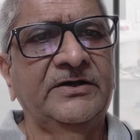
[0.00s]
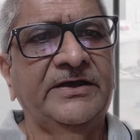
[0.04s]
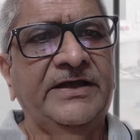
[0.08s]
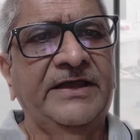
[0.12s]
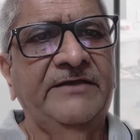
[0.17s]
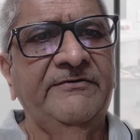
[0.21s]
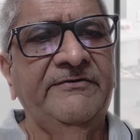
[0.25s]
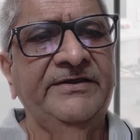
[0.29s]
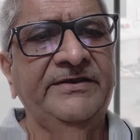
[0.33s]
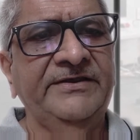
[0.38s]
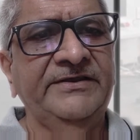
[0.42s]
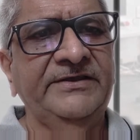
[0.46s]

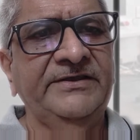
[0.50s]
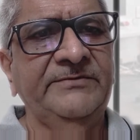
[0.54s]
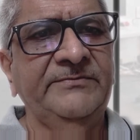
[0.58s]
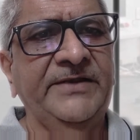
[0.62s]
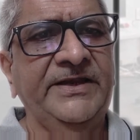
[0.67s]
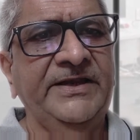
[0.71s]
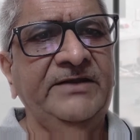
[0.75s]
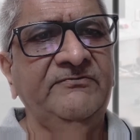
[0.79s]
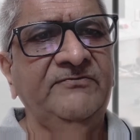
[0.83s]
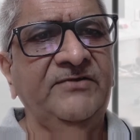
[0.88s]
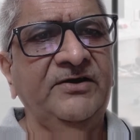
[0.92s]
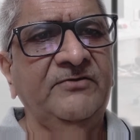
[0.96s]
having the
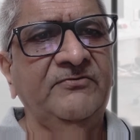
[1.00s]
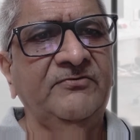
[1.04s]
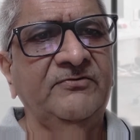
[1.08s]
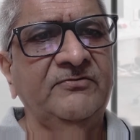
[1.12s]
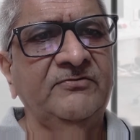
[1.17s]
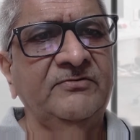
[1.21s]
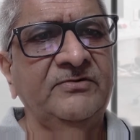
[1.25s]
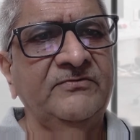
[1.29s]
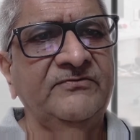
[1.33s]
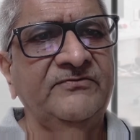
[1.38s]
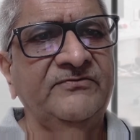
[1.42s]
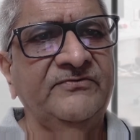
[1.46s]
main
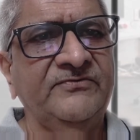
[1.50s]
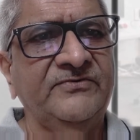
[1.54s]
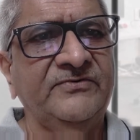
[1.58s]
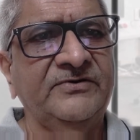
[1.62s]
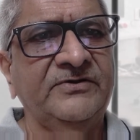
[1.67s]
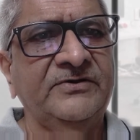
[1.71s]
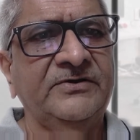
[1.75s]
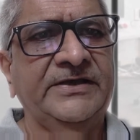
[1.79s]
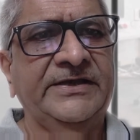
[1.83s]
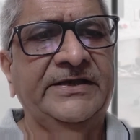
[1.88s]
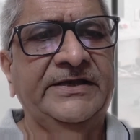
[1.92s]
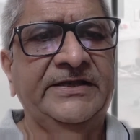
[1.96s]
platform of
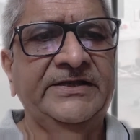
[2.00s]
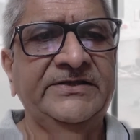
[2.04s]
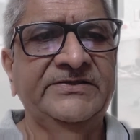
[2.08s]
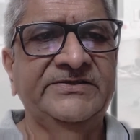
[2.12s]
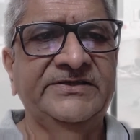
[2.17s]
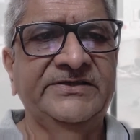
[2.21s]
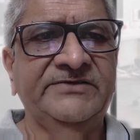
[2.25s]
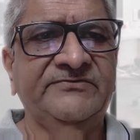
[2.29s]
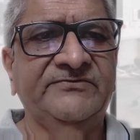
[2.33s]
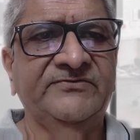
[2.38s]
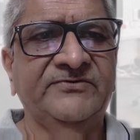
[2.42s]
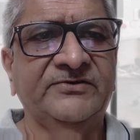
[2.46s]

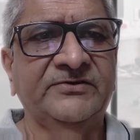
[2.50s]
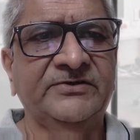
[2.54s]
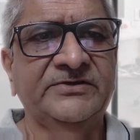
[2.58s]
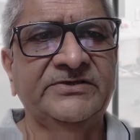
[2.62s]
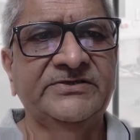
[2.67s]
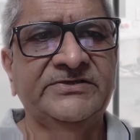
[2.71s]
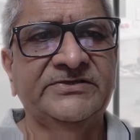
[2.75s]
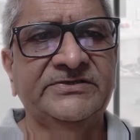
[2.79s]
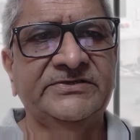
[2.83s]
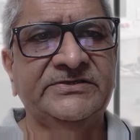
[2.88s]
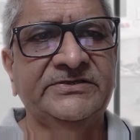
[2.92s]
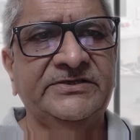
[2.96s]
NSE for
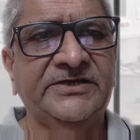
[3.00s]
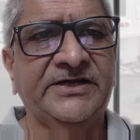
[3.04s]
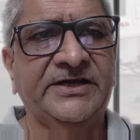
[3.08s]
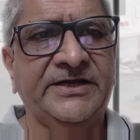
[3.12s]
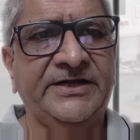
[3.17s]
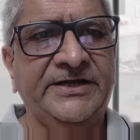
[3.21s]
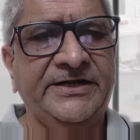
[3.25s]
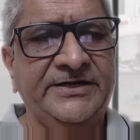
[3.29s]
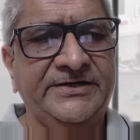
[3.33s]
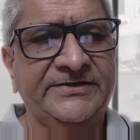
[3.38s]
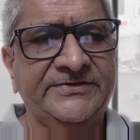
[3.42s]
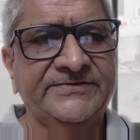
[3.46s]
its
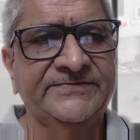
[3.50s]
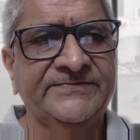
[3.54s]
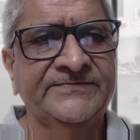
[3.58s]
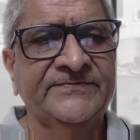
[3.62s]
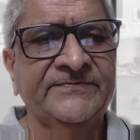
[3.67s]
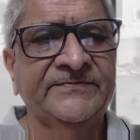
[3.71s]
trade.